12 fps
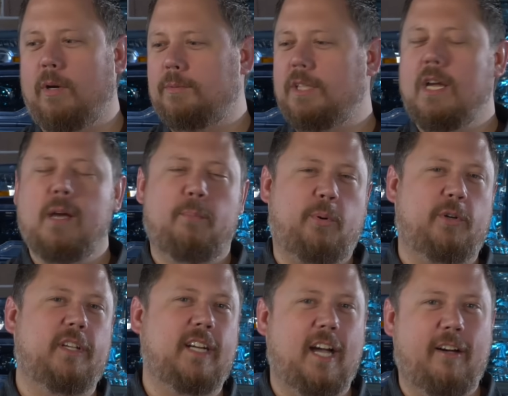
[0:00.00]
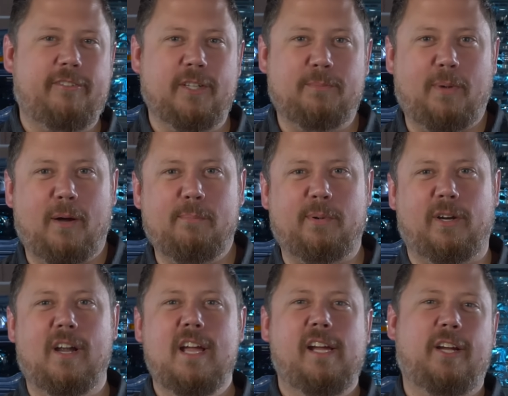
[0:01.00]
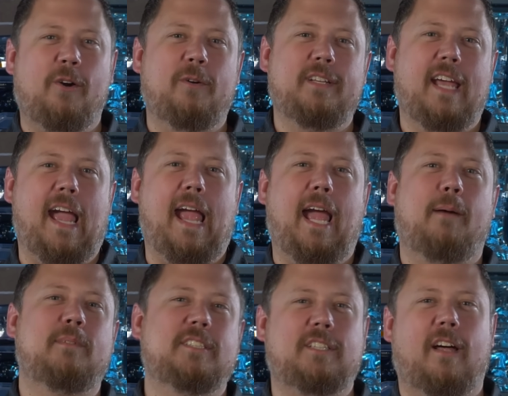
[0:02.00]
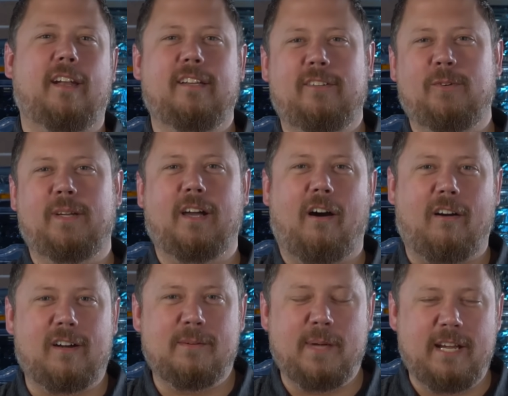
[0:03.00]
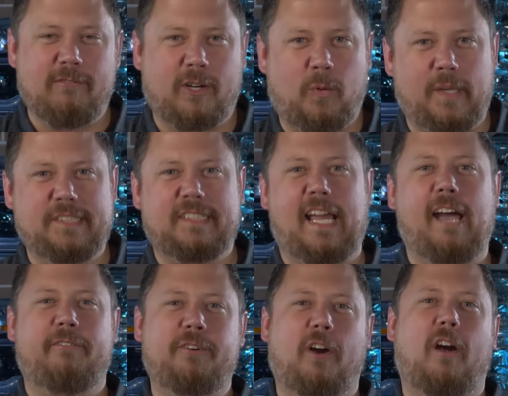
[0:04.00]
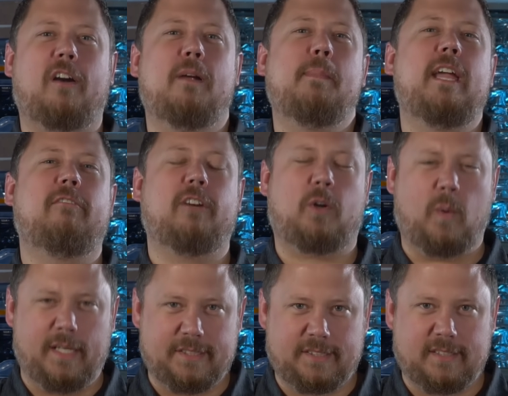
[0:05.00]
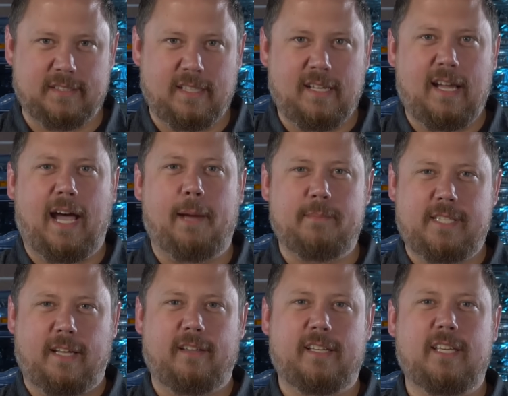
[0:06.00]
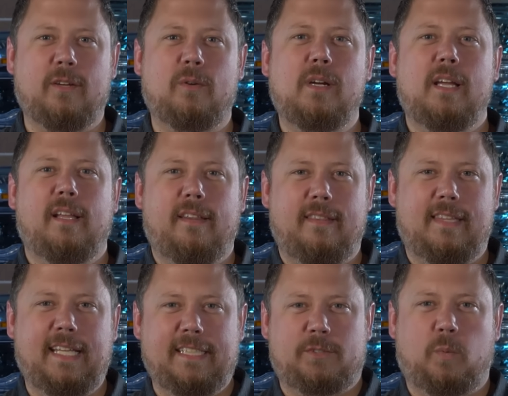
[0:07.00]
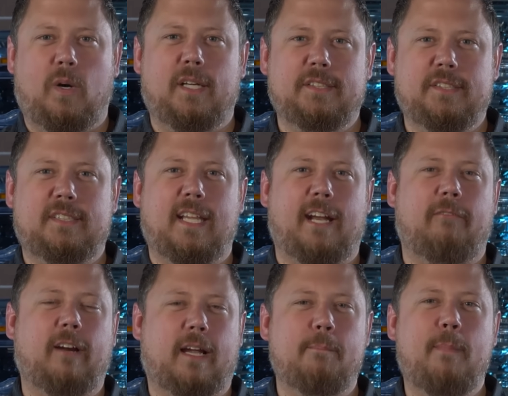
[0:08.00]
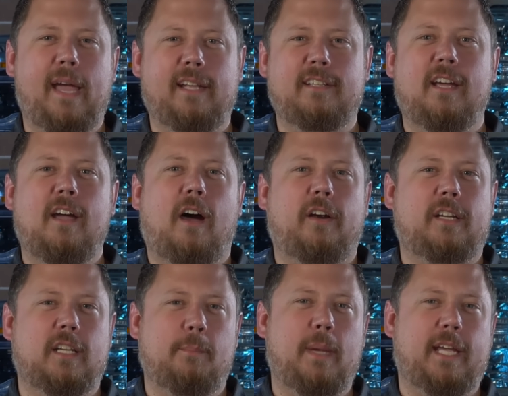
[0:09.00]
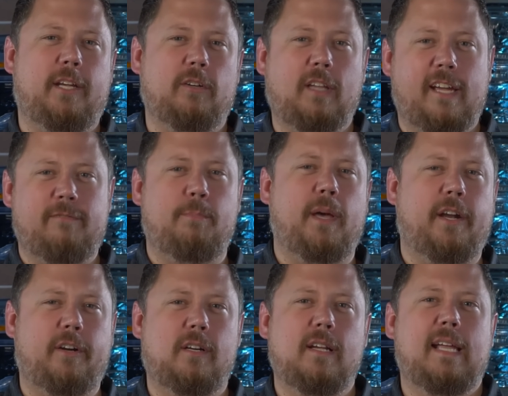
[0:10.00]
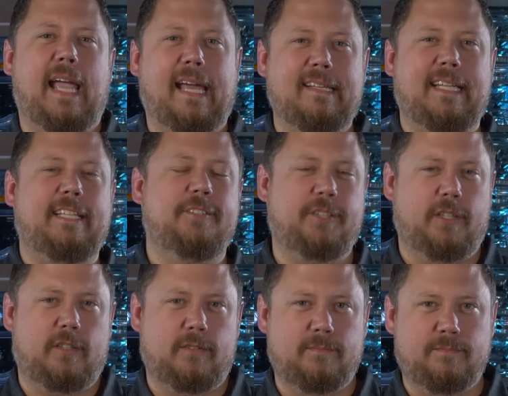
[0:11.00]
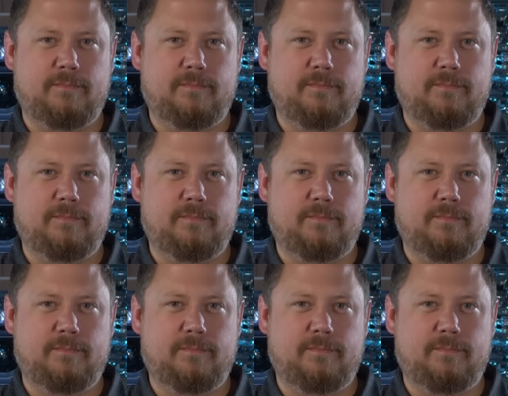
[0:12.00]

bulbs, pulling off your bumper, going to Amazon and doing RMA request after RMA request. I'm telling you, these ones that I recommend are going to make your life better and easier.